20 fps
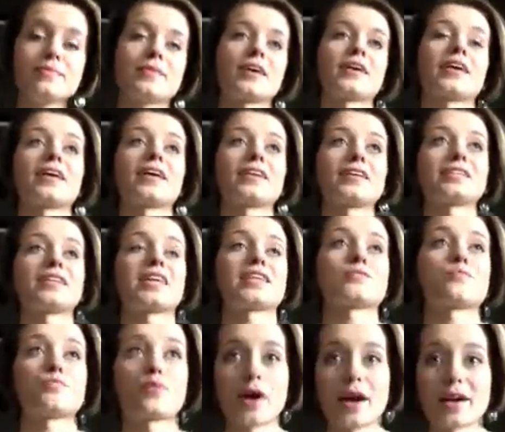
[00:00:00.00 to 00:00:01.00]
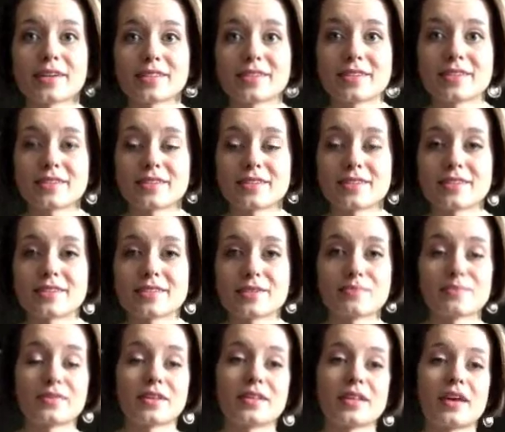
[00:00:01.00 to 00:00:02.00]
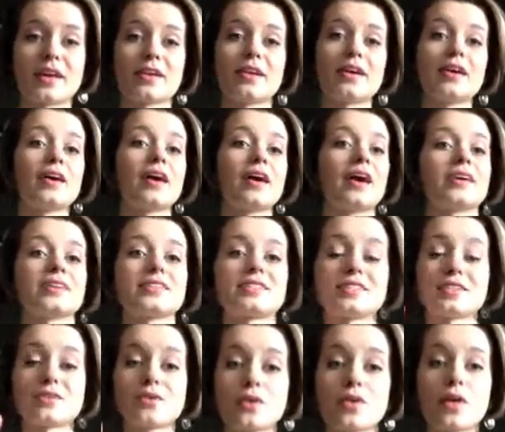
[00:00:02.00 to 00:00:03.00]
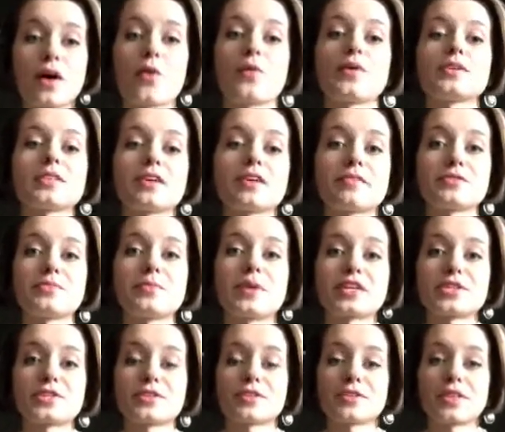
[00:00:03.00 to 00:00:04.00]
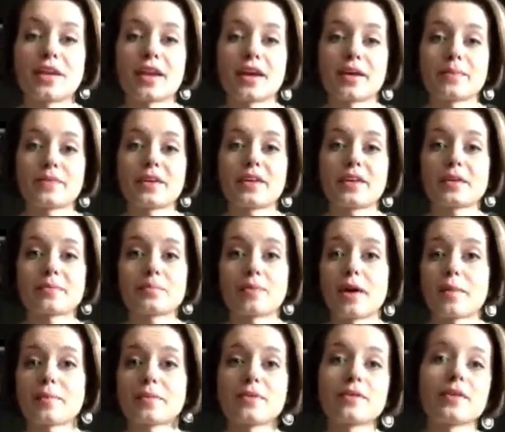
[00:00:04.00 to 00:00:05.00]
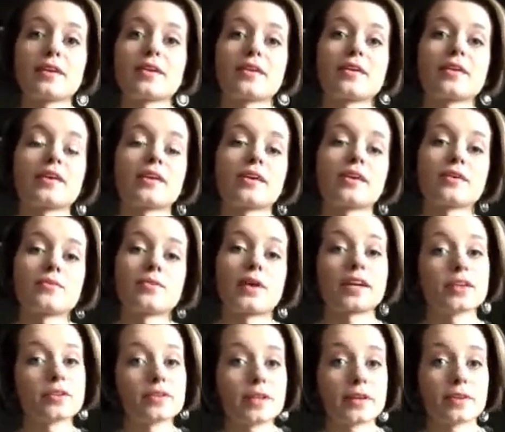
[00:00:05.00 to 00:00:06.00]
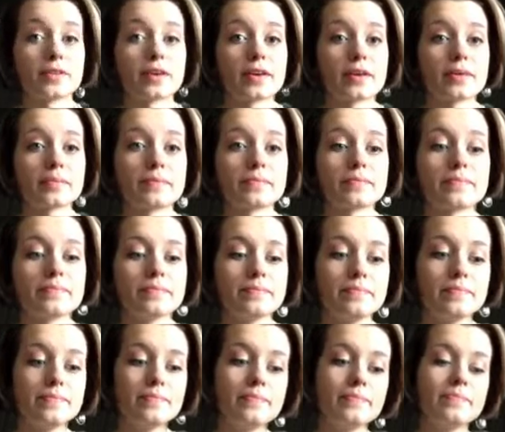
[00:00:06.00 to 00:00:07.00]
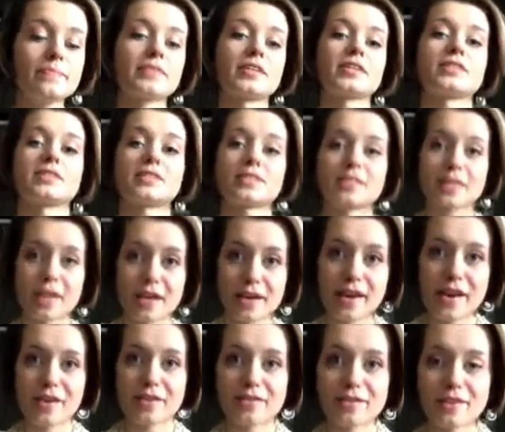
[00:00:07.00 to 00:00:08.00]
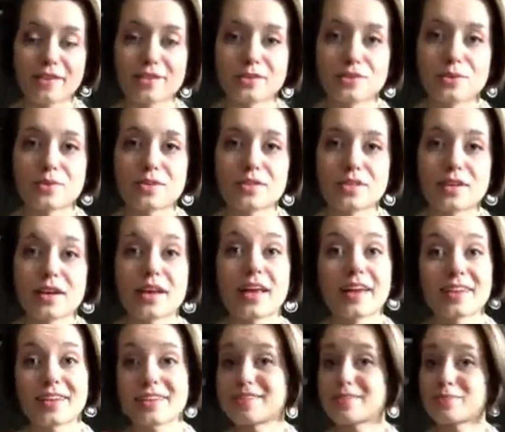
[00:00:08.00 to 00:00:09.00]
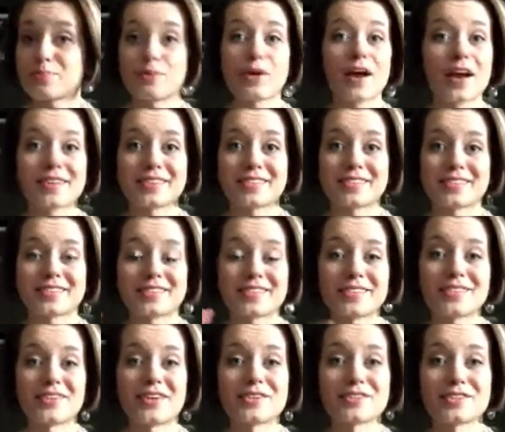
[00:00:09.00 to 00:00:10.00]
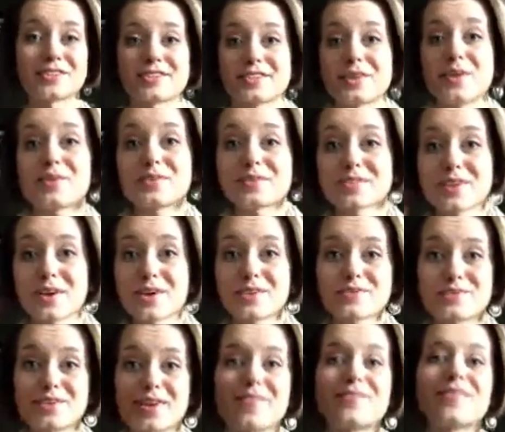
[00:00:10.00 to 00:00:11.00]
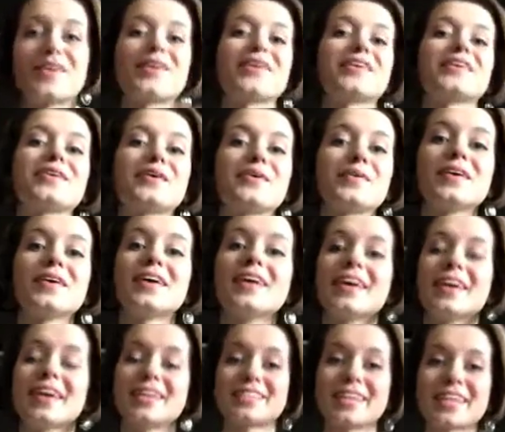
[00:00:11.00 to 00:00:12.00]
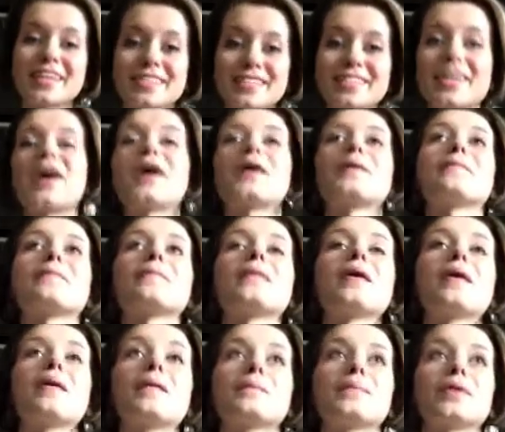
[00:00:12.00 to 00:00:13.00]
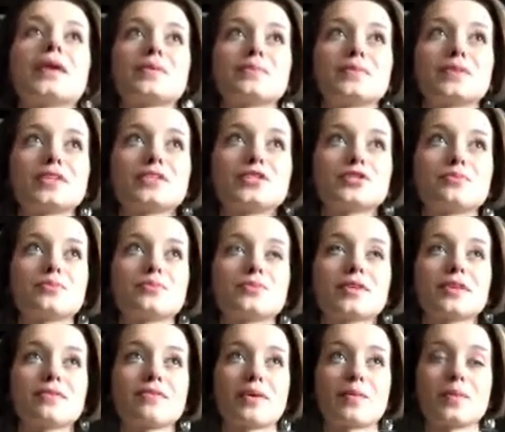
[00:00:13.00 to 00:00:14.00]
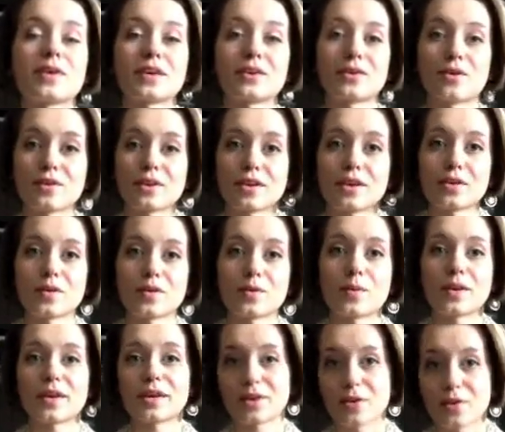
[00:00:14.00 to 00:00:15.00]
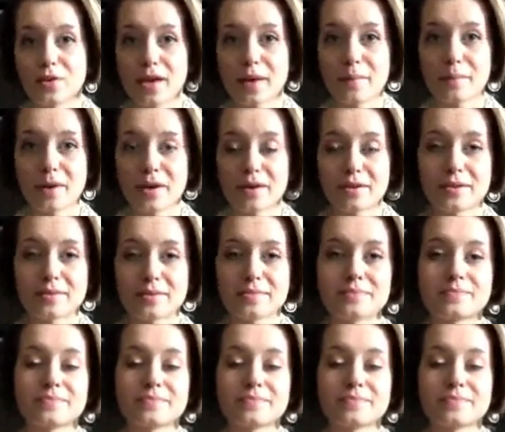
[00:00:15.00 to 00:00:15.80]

Again, it takes practice, and it's something that I still always have to make sure that I'm eating properly and eating regularly and staying healthy. So it's a practice. It's not just, oh, it's gone forever. It takes time. But I really do believe that we can all heal and we can all get better.